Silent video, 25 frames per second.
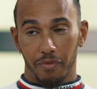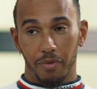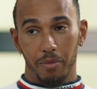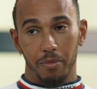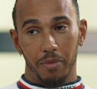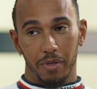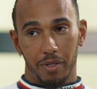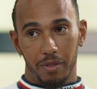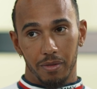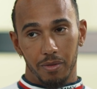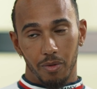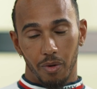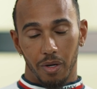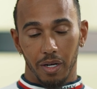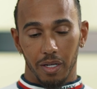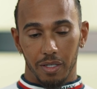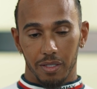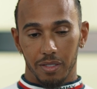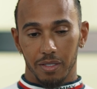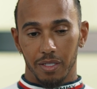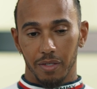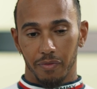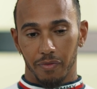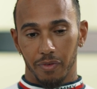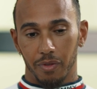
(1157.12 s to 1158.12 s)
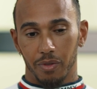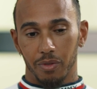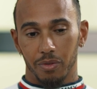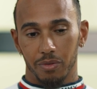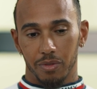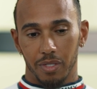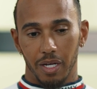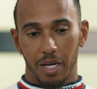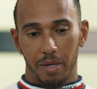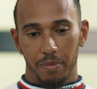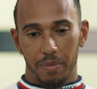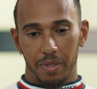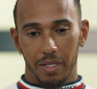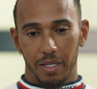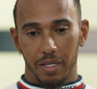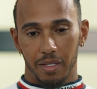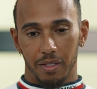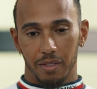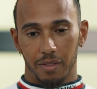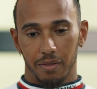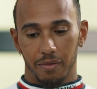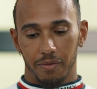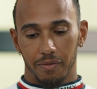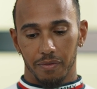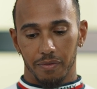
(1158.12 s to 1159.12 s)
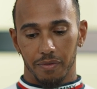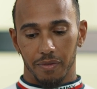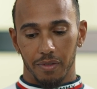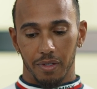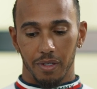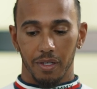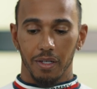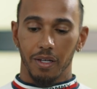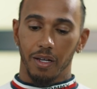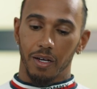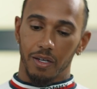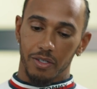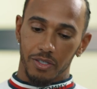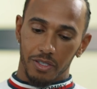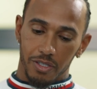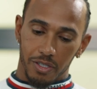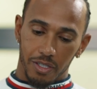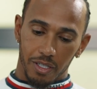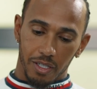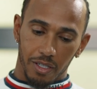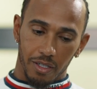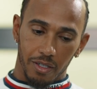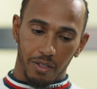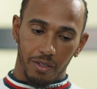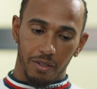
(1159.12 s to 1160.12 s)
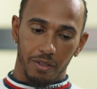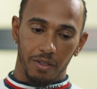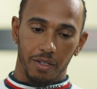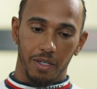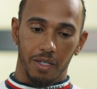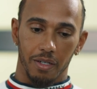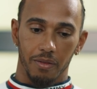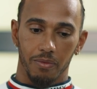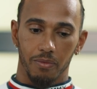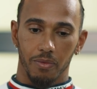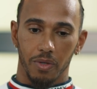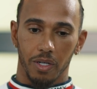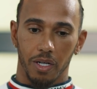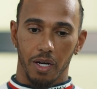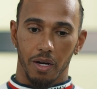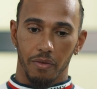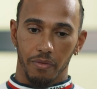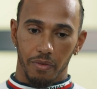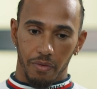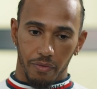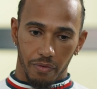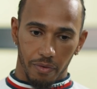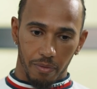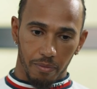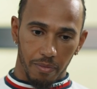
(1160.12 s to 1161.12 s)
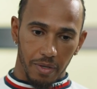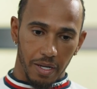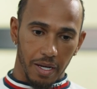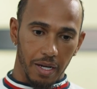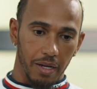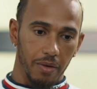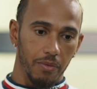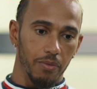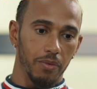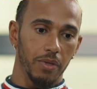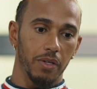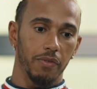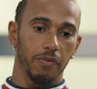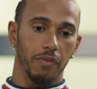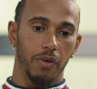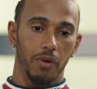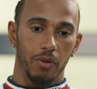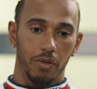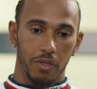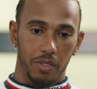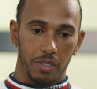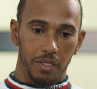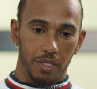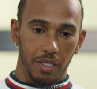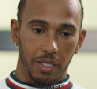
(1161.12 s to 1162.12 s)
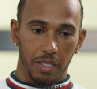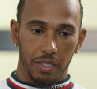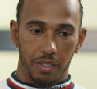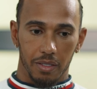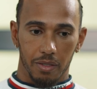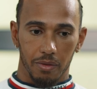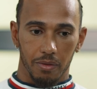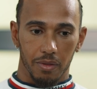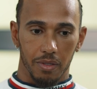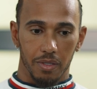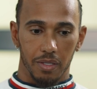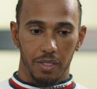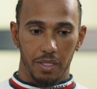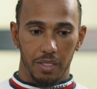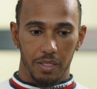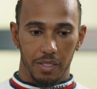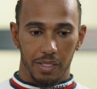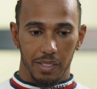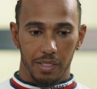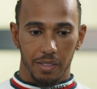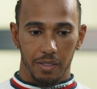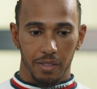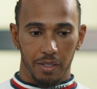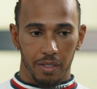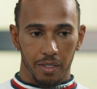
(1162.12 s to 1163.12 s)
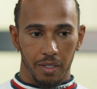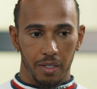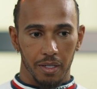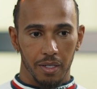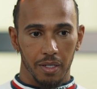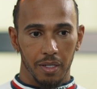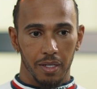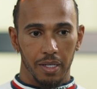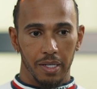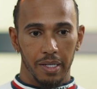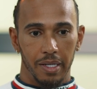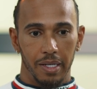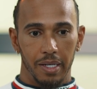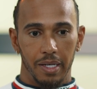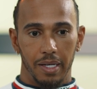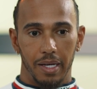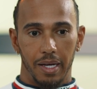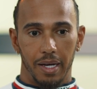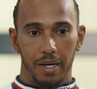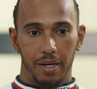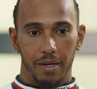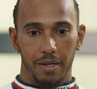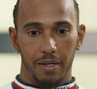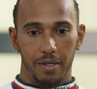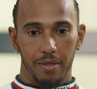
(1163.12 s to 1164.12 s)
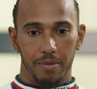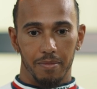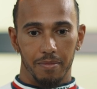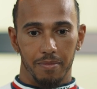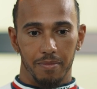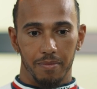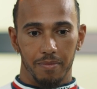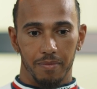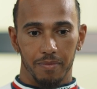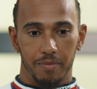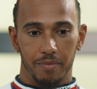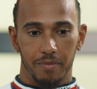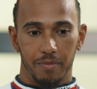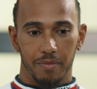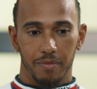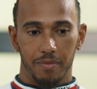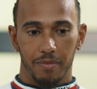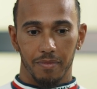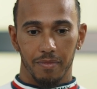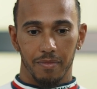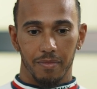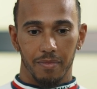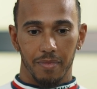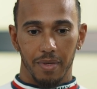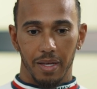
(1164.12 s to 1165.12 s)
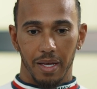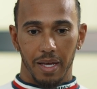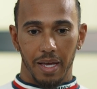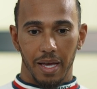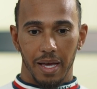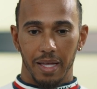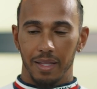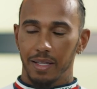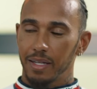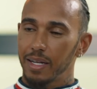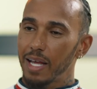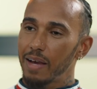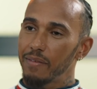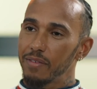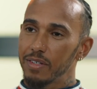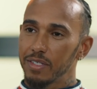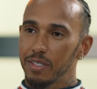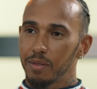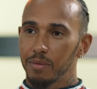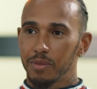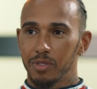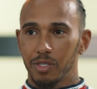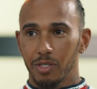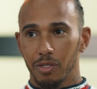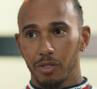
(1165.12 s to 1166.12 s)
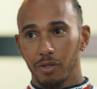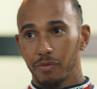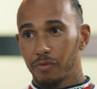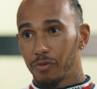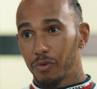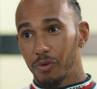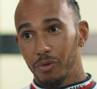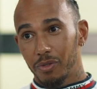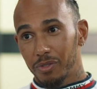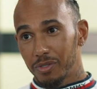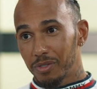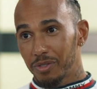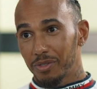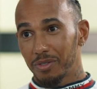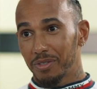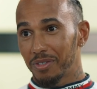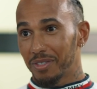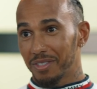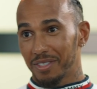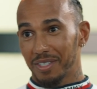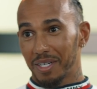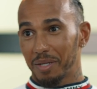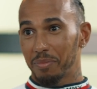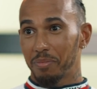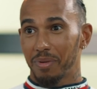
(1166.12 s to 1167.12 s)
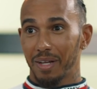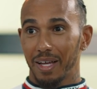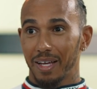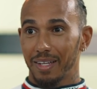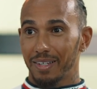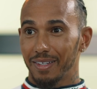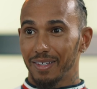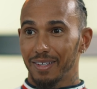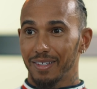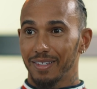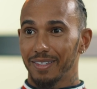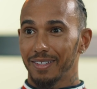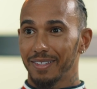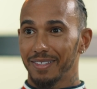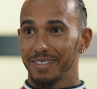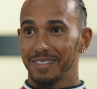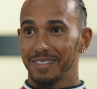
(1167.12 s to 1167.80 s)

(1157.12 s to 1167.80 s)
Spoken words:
in from quite a difficult time at the end of last year and recovering from that, refocusing into a season. And then having something to look forward to because I planned it